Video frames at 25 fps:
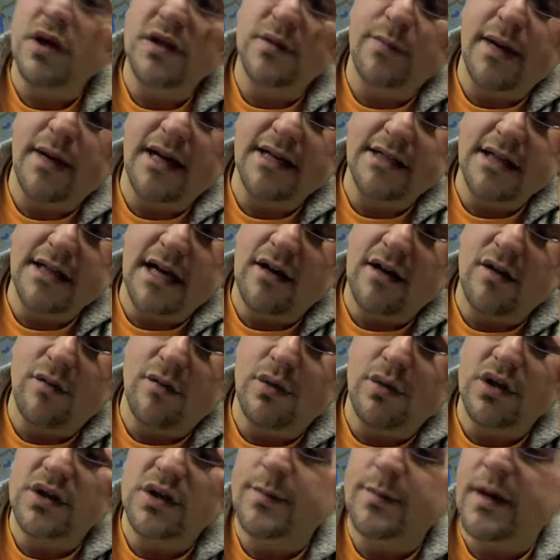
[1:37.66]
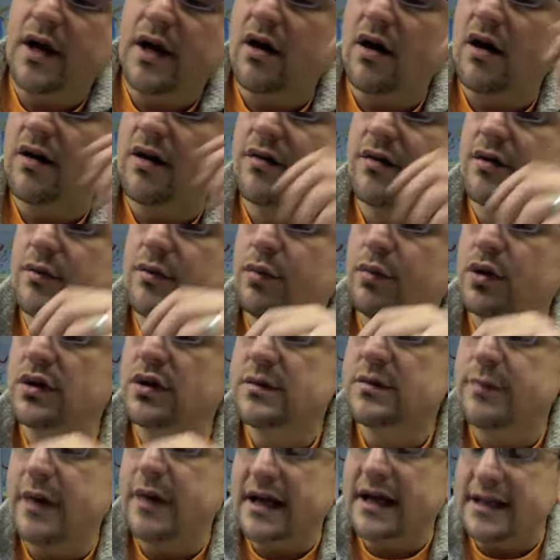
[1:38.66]
by title, books by author, books
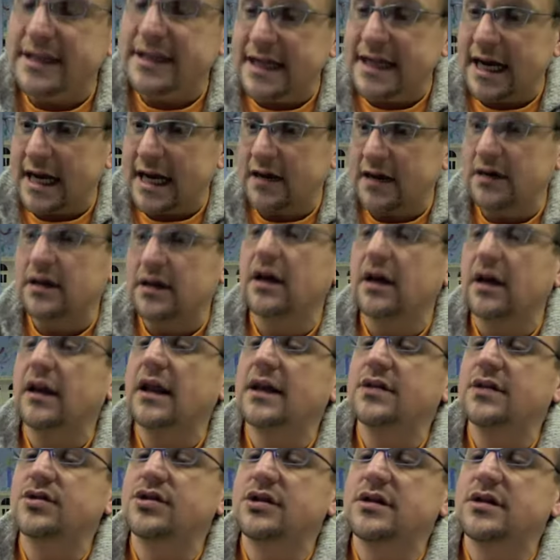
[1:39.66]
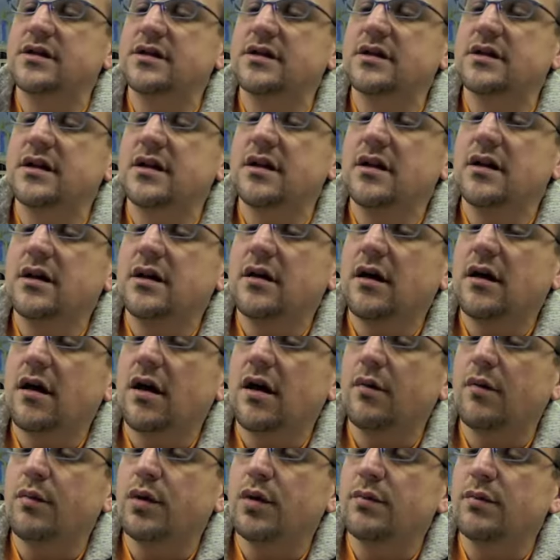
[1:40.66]
by date, collections, all
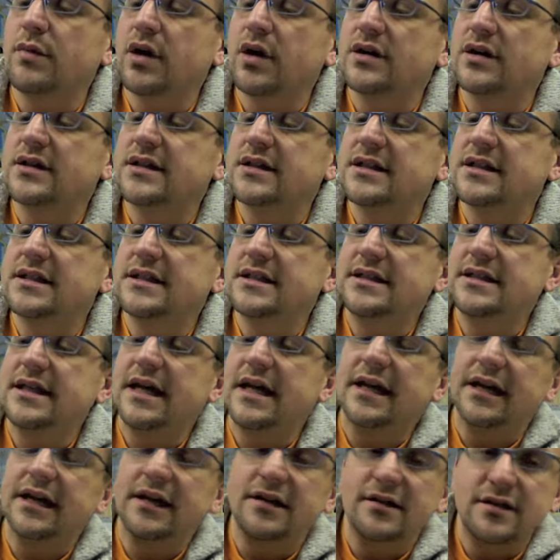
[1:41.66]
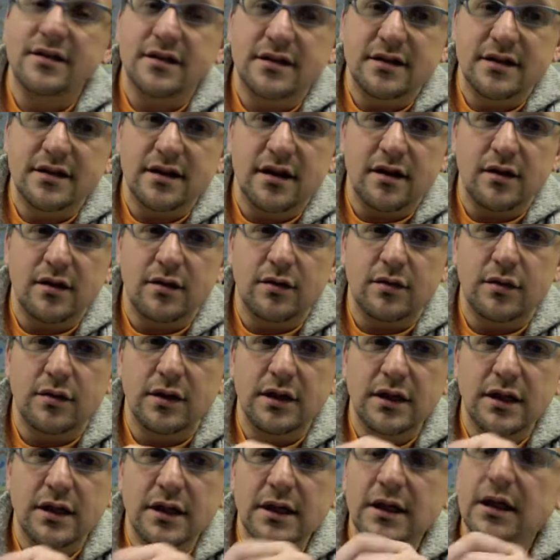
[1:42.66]
bookmarks and settings. So,
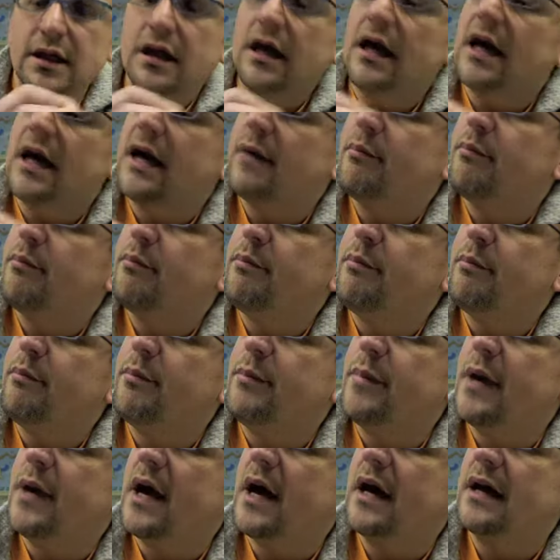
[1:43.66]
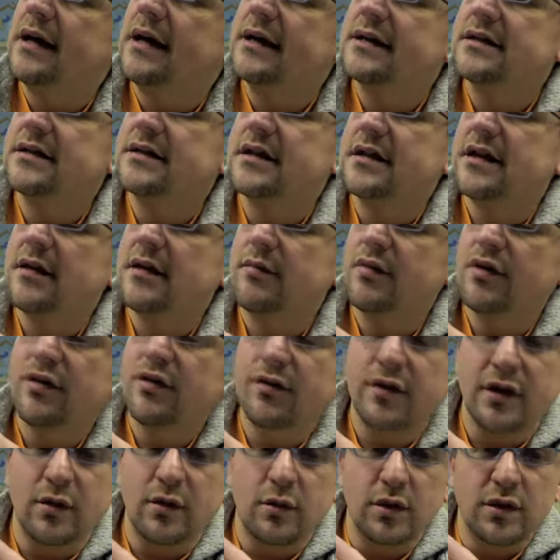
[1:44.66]
and it's on number
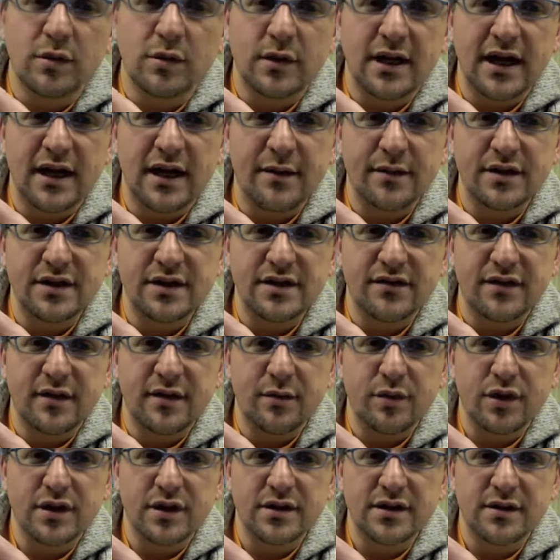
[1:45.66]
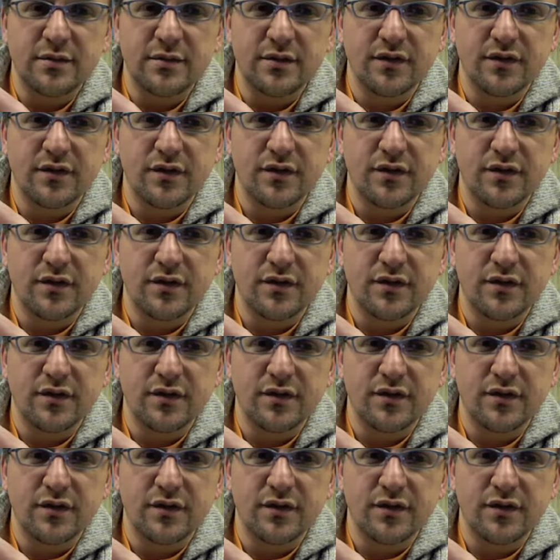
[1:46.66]
3. I wonder what happens if I press number